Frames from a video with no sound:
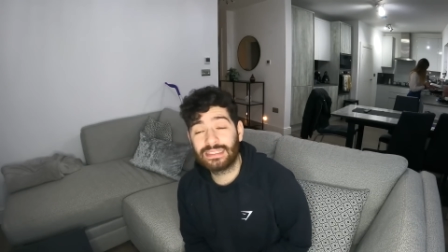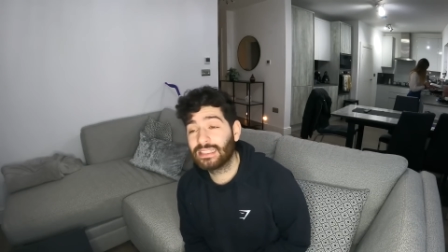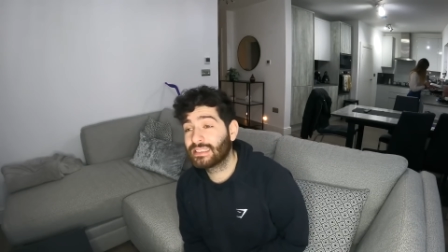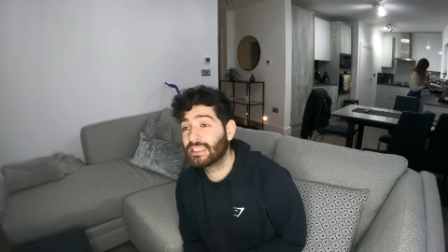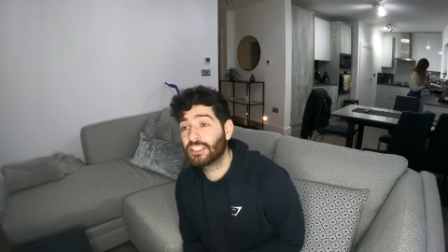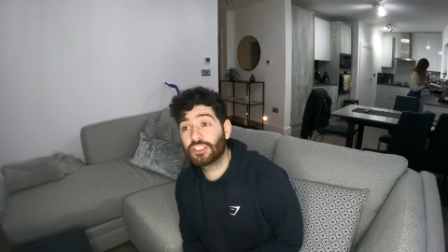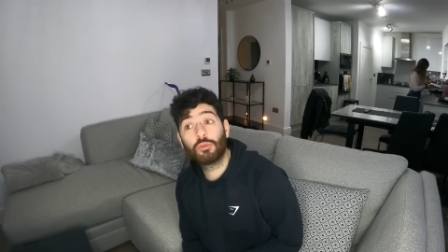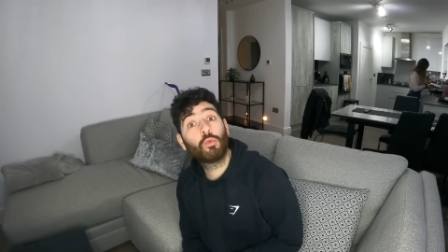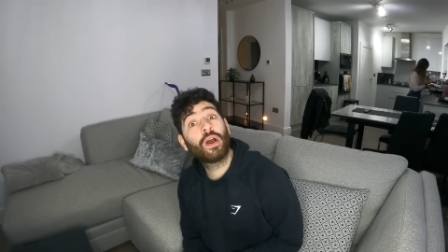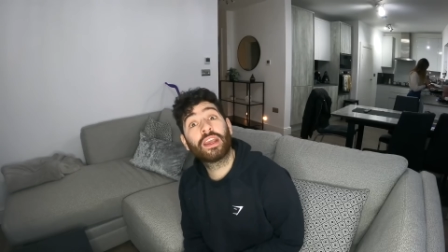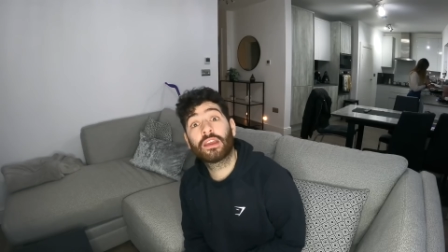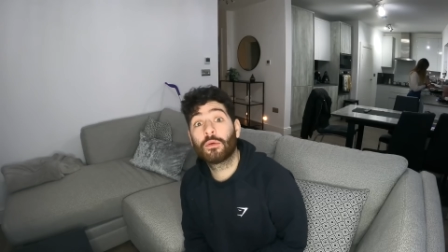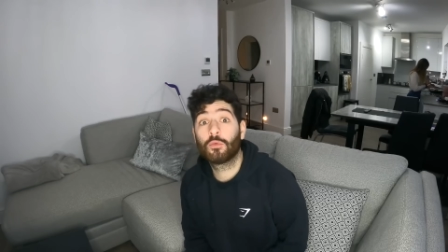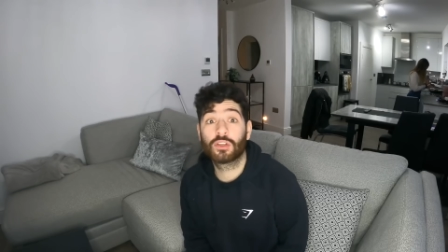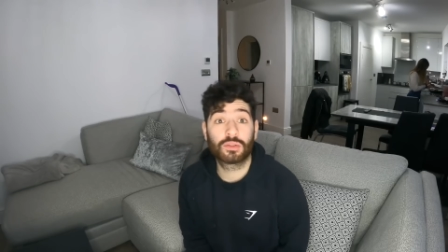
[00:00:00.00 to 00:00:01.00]
His decision
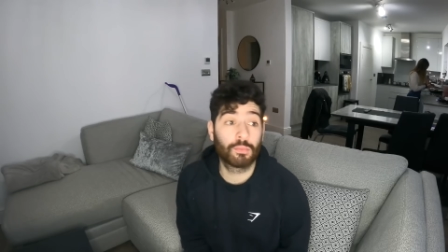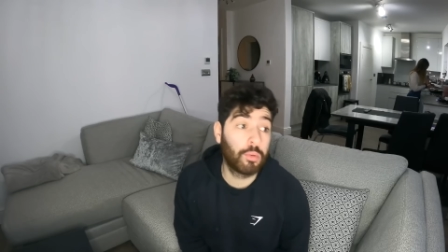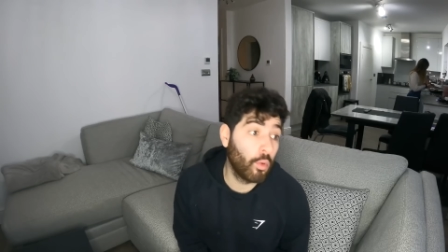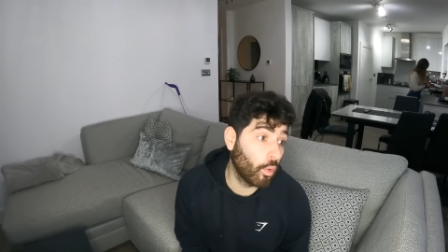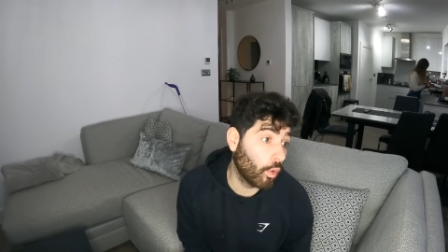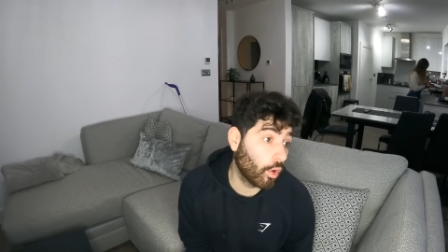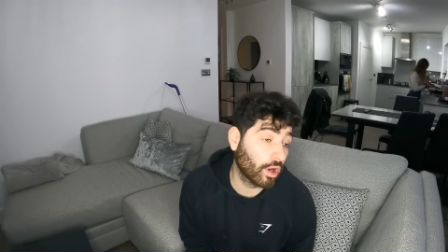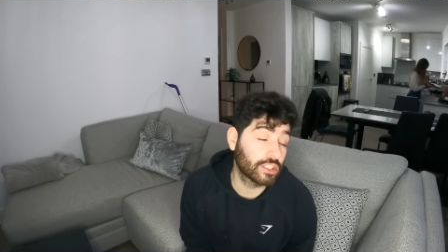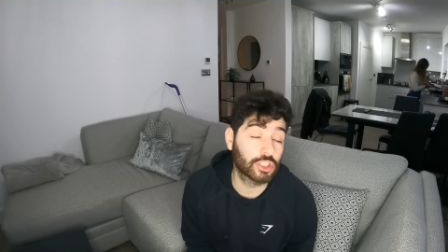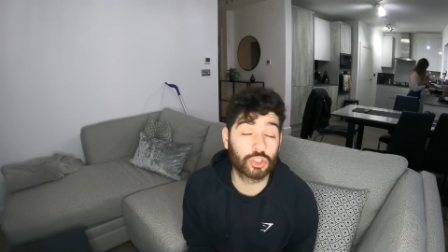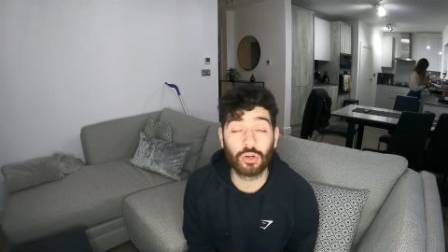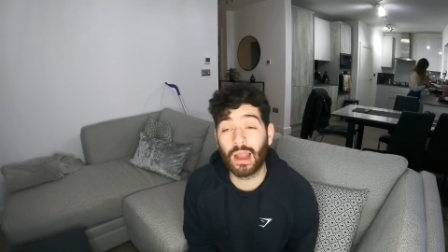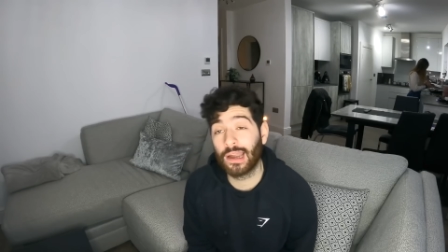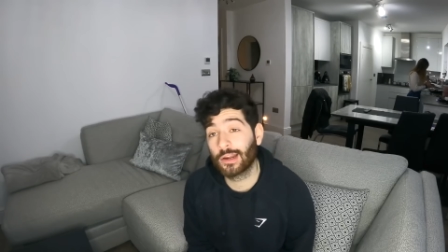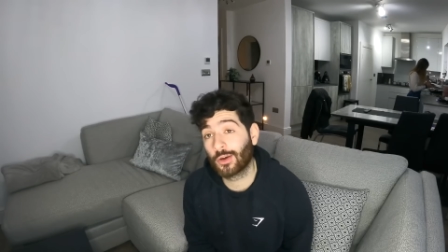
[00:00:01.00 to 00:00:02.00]
making was poor.
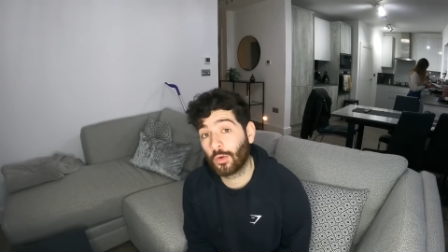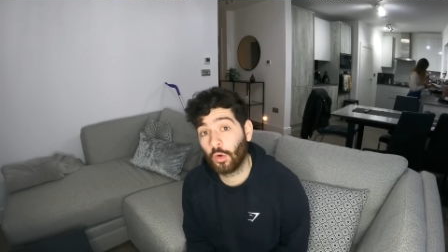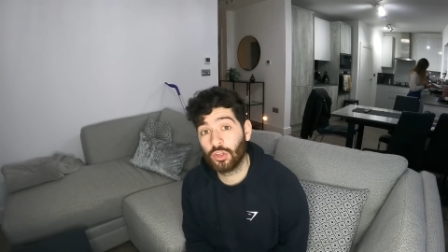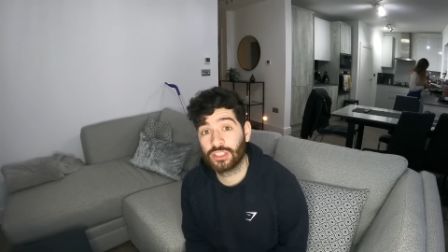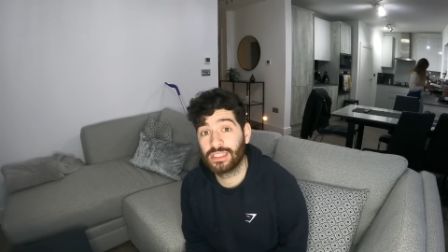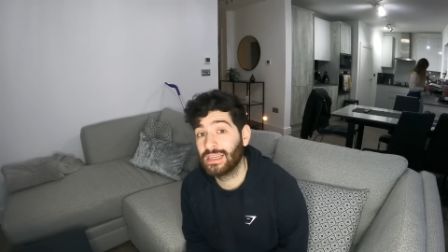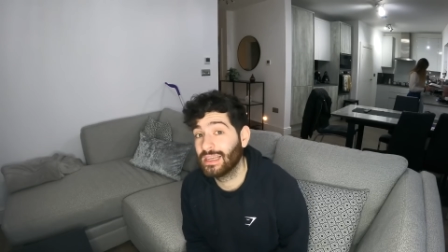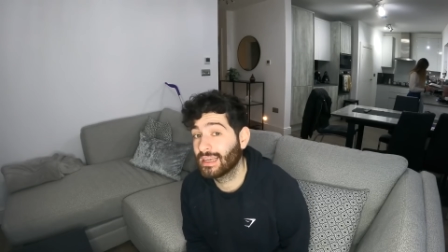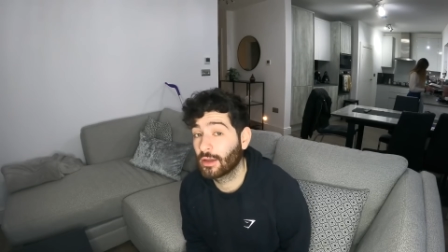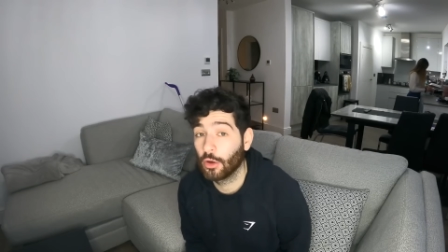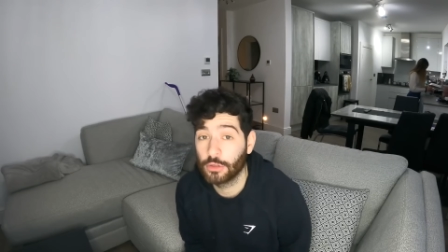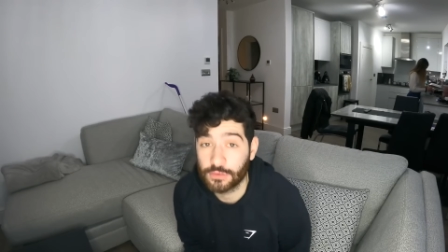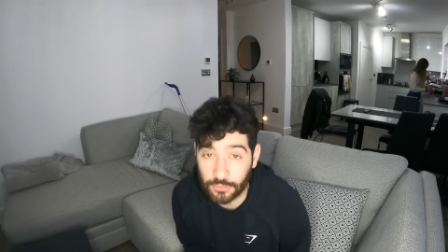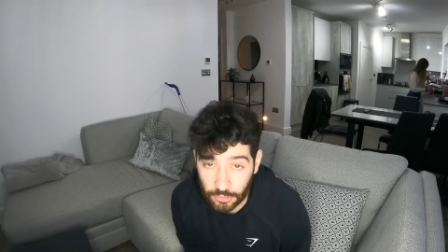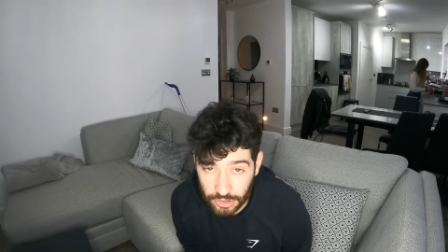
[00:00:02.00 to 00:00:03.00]
He's trying to cross it,
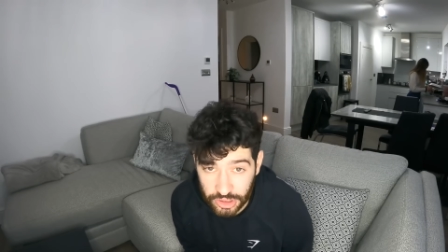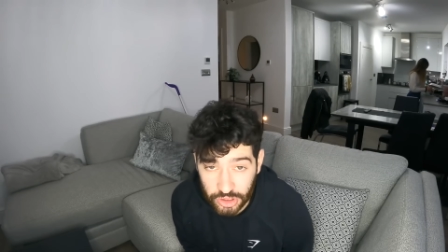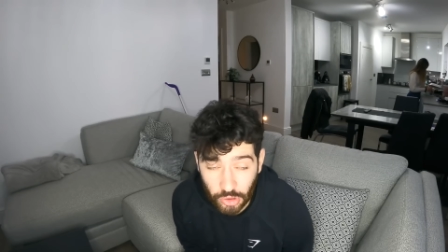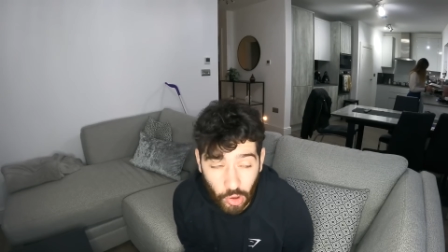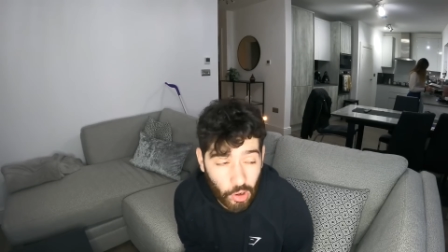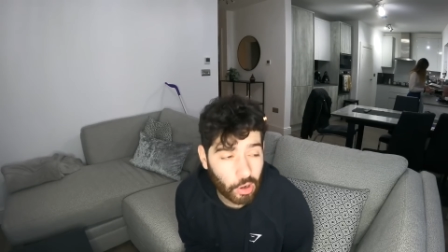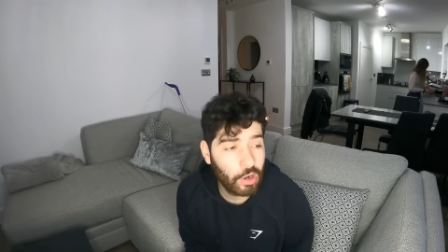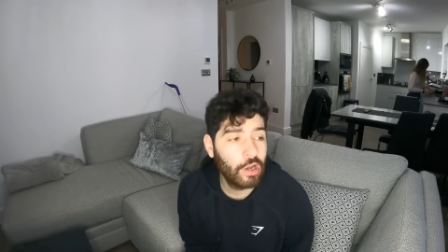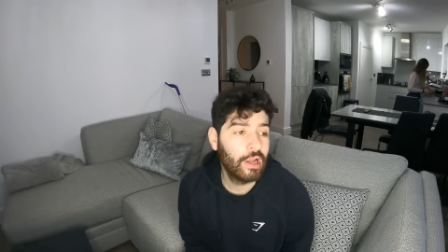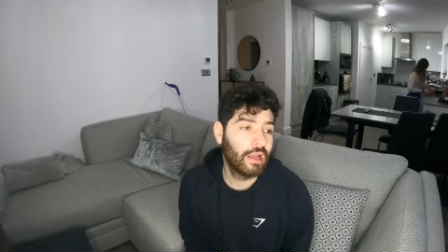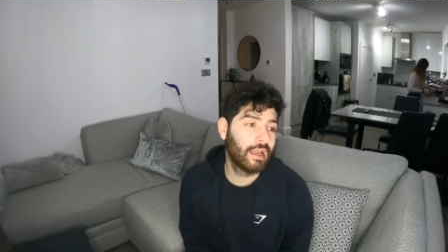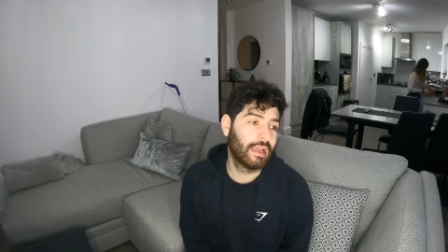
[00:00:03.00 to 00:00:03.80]
goes for a shot.